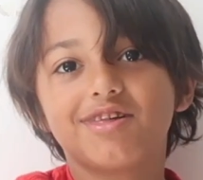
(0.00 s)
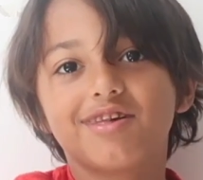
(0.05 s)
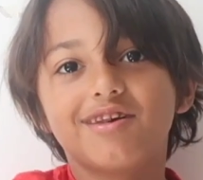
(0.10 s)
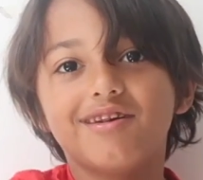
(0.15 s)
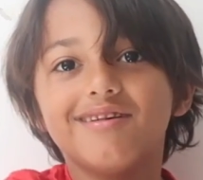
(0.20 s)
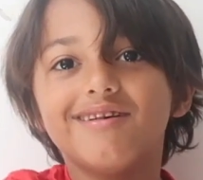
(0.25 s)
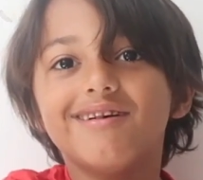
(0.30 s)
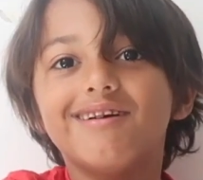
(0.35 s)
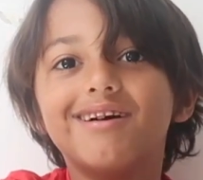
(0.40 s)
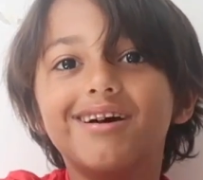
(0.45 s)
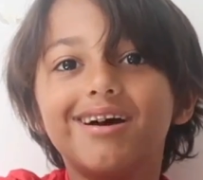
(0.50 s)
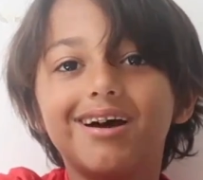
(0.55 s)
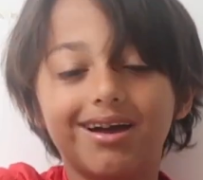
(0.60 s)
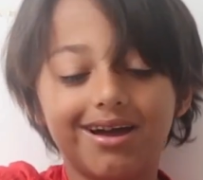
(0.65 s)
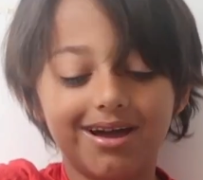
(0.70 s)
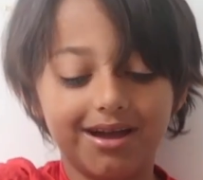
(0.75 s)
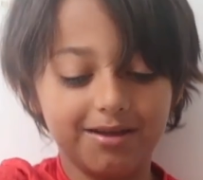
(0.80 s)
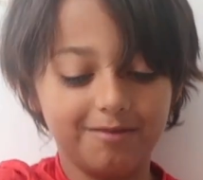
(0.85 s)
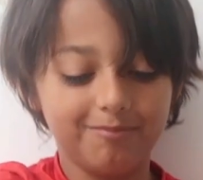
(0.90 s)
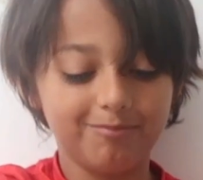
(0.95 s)
So
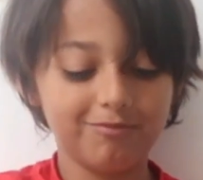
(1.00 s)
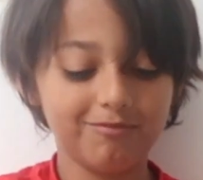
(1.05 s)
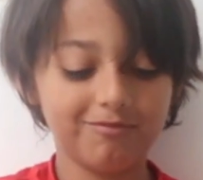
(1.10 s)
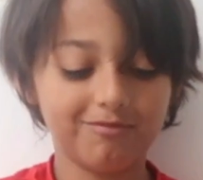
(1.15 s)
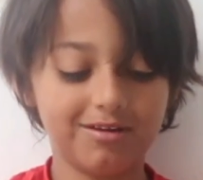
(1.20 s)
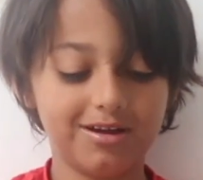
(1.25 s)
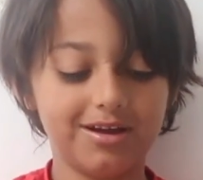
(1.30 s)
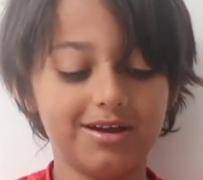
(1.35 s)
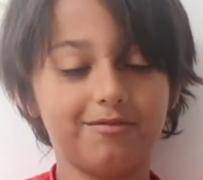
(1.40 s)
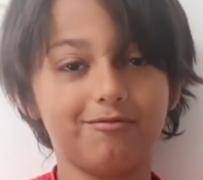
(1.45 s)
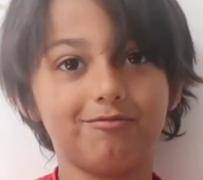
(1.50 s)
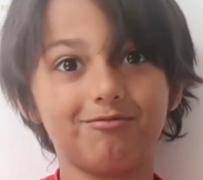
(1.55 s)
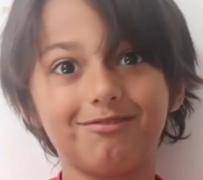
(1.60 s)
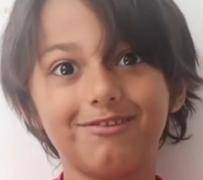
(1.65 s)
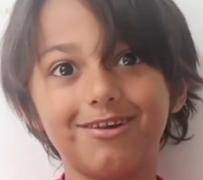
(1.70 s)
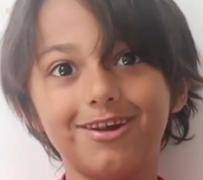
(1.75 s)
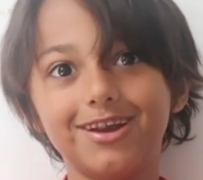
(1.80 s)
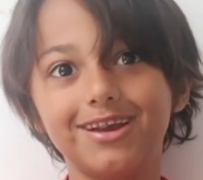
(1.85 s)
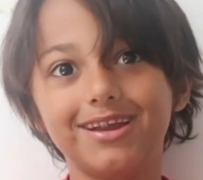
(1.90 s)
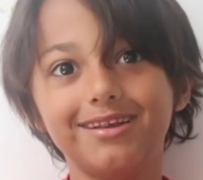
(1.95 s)
I
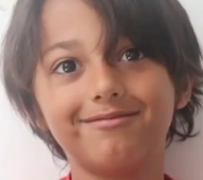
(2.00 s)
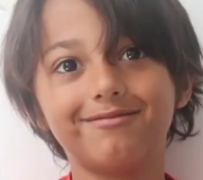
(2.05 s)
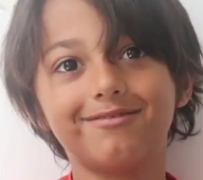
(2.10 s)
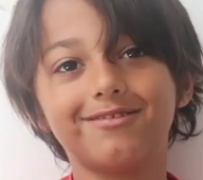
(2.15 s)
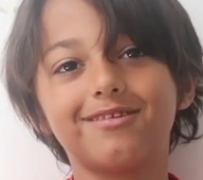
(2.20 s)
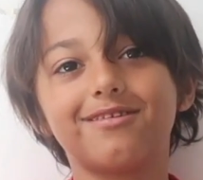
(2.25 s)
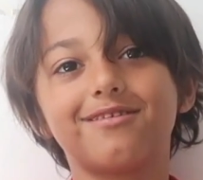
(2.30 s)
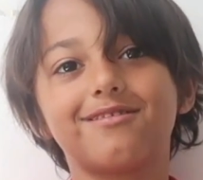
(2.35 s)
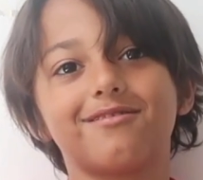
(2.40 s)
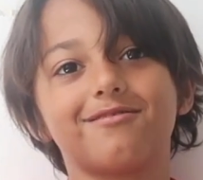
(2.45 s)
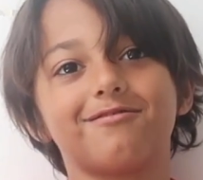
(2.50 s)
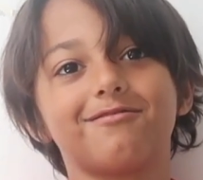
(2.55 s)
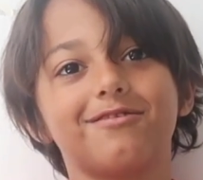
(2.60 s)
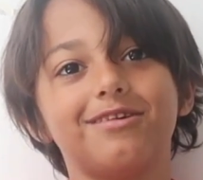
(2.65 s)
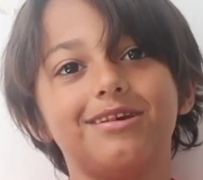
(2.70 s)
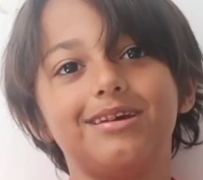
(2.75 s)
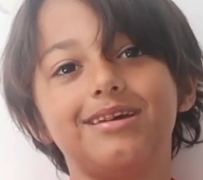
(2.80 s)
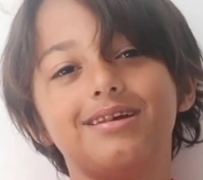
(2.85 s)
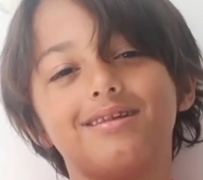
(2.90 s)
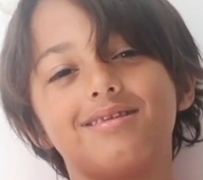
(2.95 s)
really want to
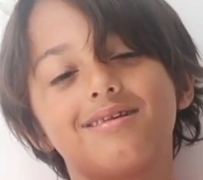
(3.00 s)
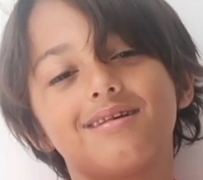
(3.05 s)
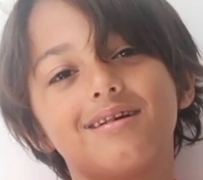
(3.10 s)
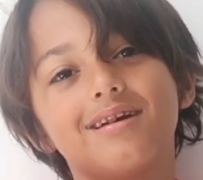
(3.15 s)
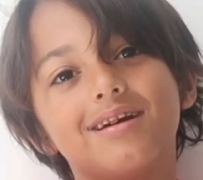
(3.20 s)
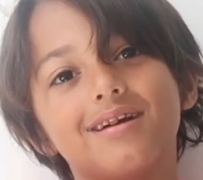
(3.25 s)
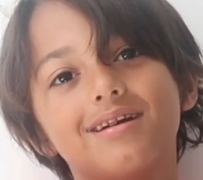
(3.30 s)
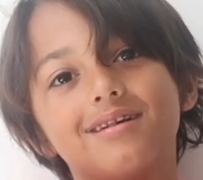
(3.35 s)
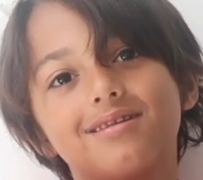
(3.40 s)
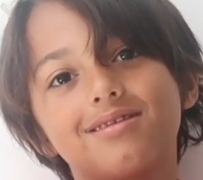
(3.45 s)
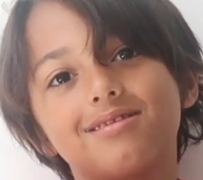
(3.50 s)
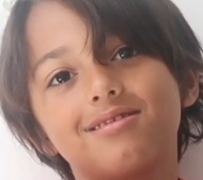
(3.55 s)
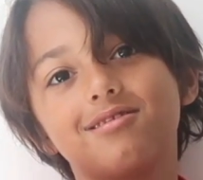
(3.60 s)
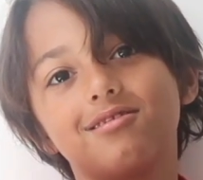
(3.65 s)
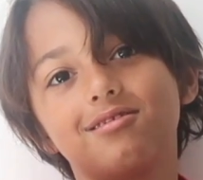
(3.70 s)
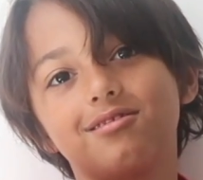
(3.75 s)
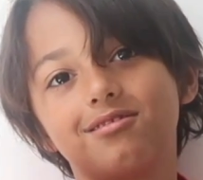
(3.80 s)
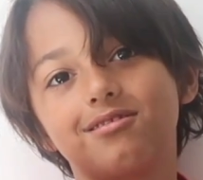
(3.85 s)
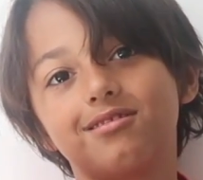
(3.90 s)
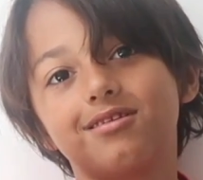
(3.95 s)
read
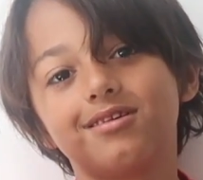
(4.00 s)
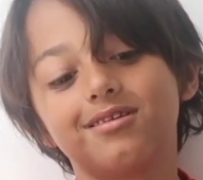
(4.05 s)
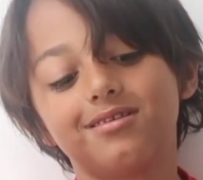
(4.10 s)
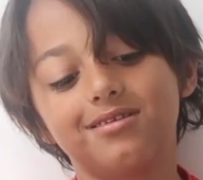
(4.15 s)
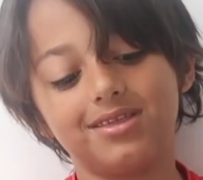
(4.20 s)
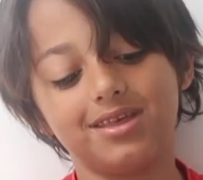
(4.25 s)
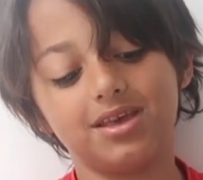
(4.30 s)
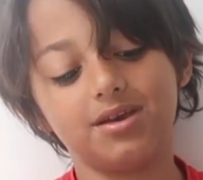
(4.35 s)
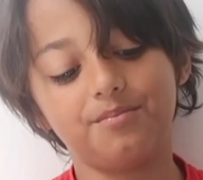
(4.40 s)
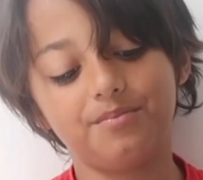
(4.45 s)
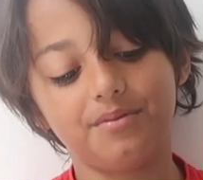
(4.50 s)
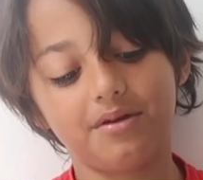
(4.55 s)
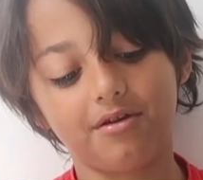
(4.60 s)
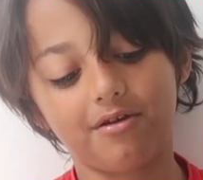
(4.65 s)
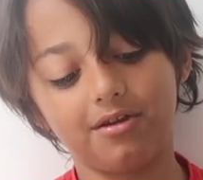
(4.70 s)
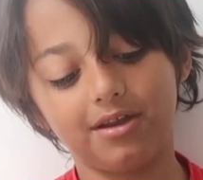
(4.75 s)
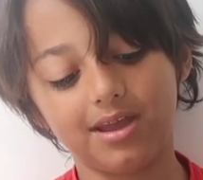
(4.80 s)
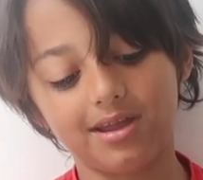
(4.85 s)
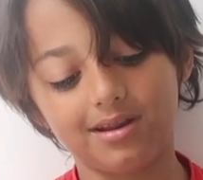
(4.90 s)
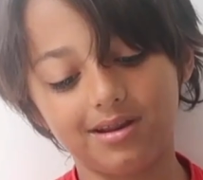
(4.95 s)
to the
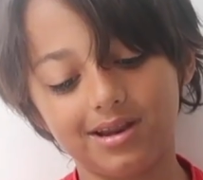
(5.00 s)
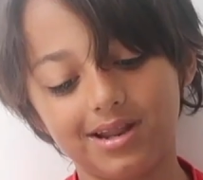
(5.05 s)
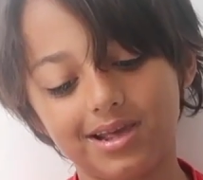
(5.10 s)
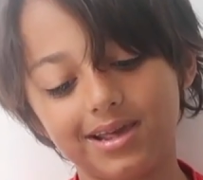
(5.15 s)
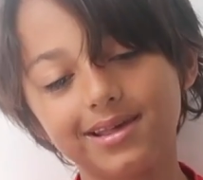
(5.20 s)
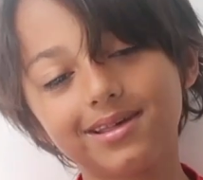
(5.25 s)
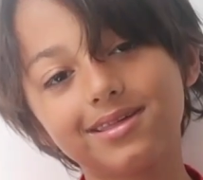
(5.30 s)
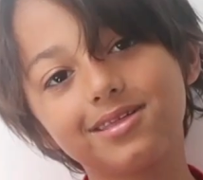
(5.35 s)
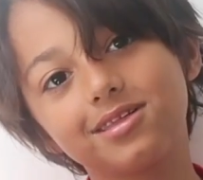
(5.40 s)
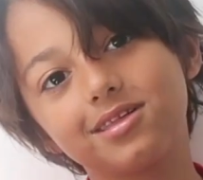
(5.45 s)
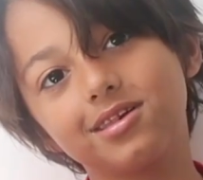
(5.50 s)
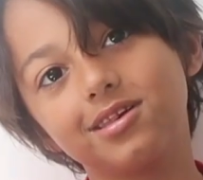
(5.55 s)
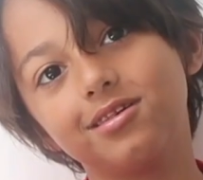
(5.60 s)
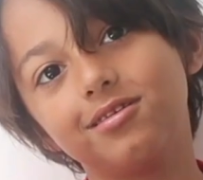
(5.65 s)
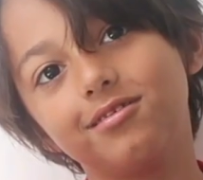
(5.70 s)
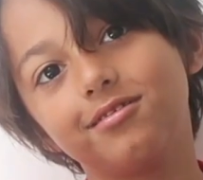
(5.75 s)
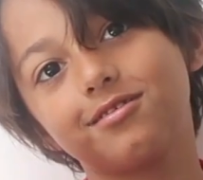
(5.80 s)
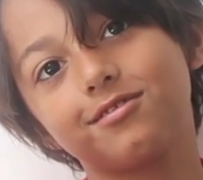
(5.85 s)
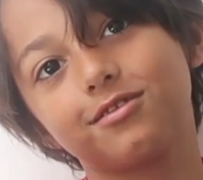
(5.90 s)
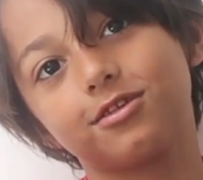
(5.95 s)
Iberian Lynx to
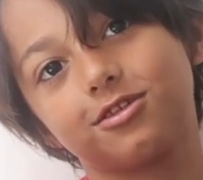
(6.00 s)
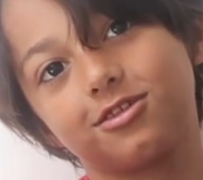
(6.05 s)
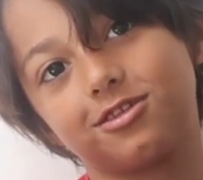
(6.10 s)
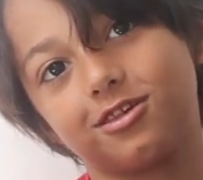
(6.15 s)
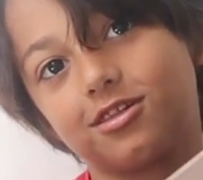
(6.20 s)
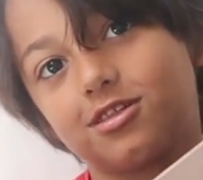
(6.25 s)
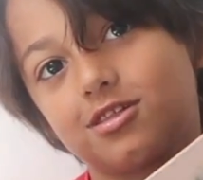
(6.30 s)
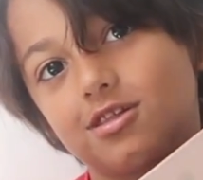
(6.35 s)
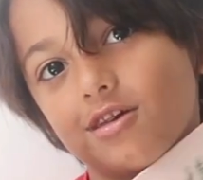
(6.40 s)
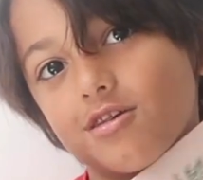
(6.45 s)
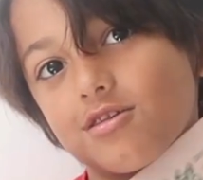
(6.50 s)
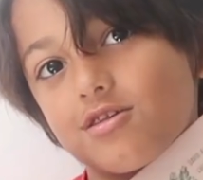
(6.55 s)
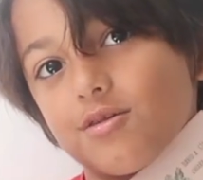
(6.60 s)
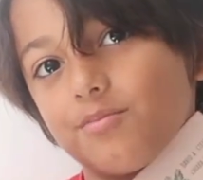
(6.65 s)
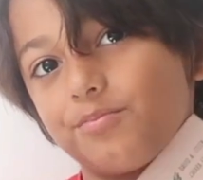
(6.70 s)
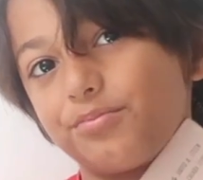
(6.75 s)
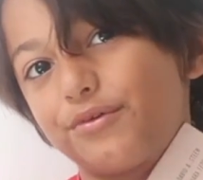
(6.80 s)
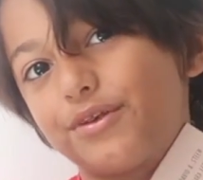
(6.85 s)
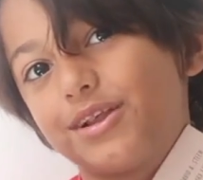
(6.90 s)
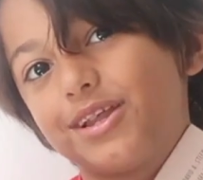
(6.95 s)
you because it's such
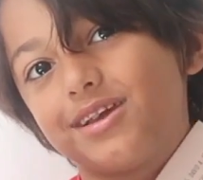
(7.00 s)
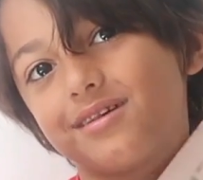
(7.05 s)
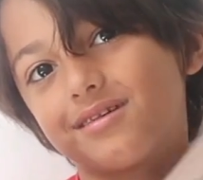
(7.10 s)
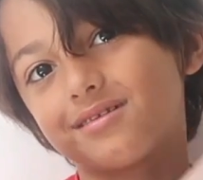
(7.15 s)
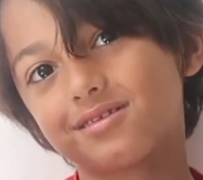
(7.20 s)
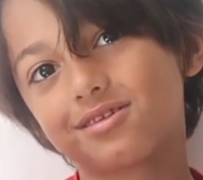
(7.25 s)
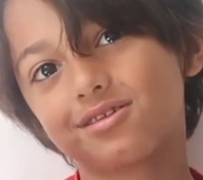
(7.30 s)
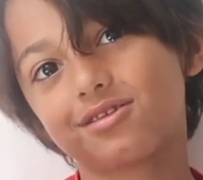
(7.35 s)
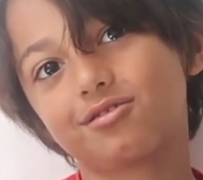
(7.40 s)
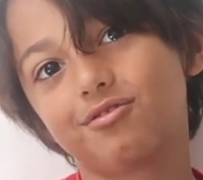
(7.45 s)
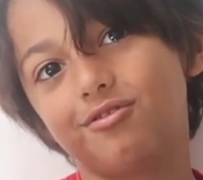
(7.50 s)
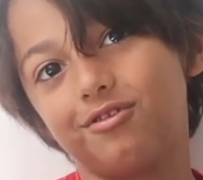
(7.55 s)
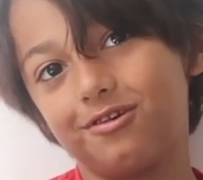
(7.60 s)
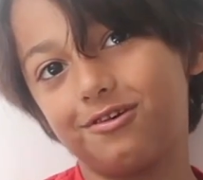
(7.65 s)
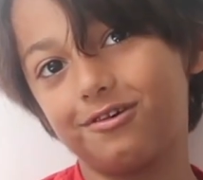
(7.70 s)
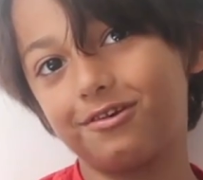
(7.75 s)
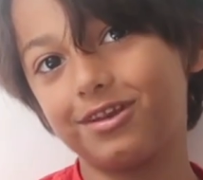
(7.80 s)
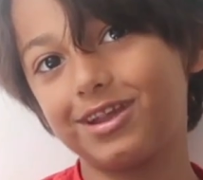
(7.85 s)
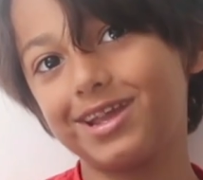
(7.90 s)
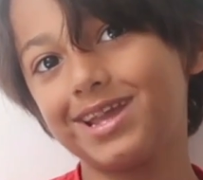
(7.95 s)
a brilliant
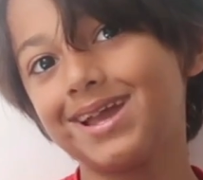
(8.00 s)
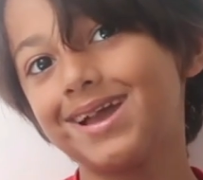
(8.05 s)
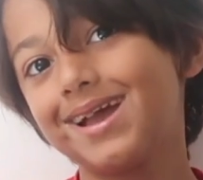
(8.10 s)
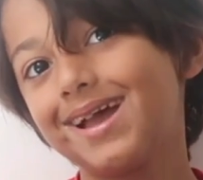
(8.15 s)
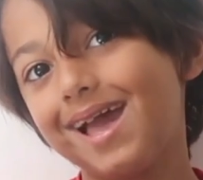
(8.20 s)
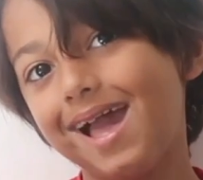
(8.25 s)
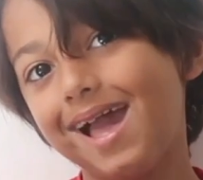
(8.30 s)
story.